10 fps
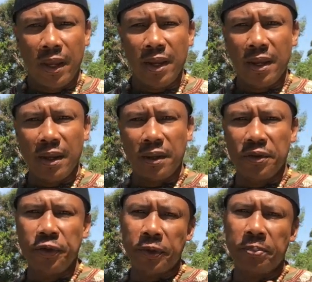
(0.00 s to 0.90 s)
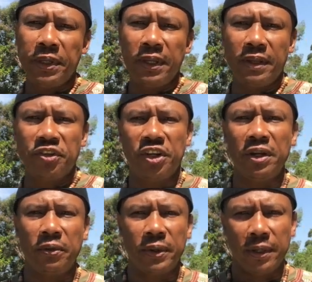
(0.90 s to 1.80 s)
a European
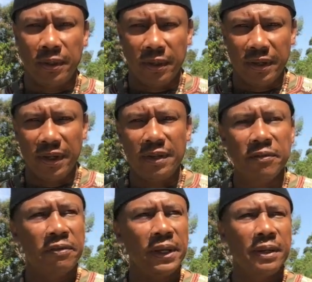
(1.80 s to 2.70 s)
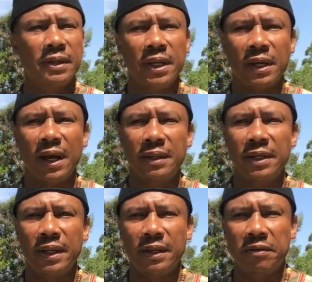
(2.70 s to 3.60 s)
general invaded the
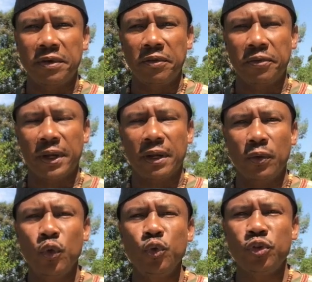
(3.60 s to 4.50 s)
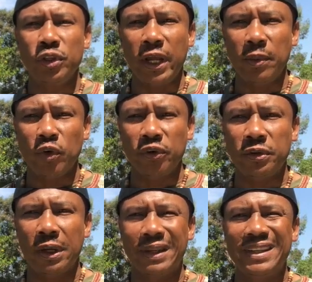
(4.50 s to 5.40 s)
continent of Africa, whose name
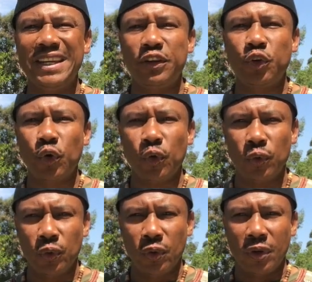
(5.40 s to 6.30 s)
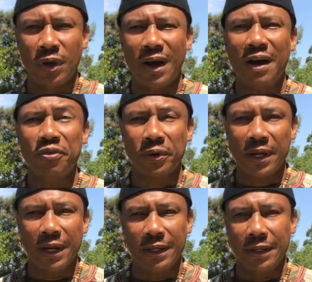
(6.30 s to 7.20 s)
was Tito
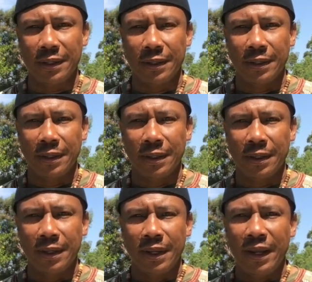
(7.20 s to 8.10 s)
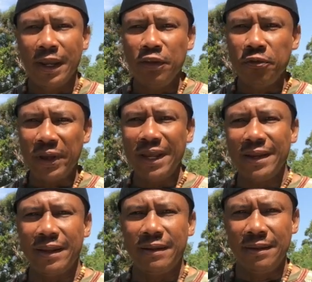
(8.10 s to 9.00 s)
Africani.
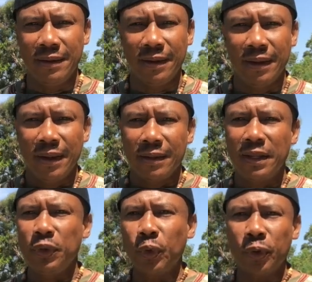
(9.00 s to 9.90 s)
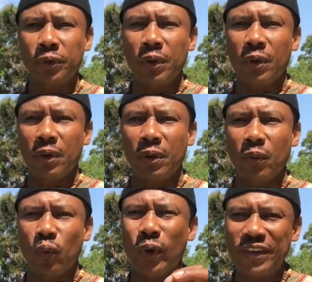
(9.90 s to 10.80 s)
Invaded the
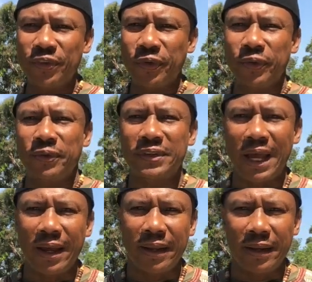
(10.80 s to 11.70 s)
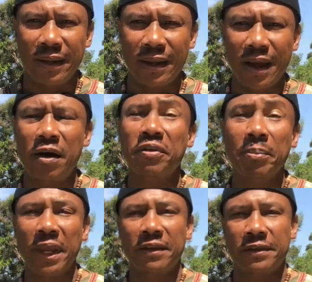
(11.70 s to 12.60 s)
northwestern side of
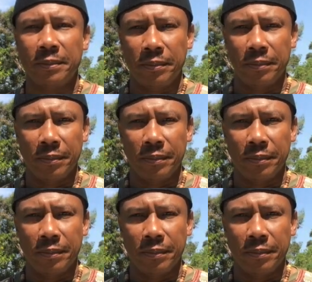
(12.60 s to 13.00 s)
Amexem.